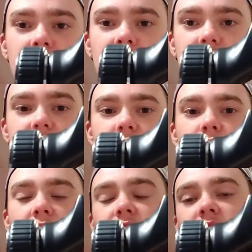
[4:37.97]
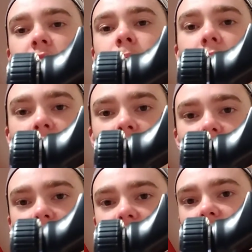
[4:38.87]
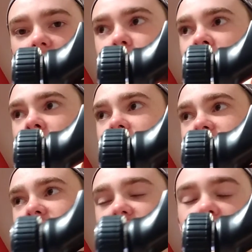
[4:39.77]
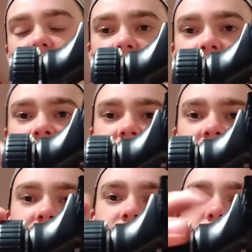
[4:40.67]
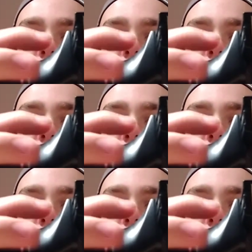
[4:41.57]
nice to have like a modern type steering, like a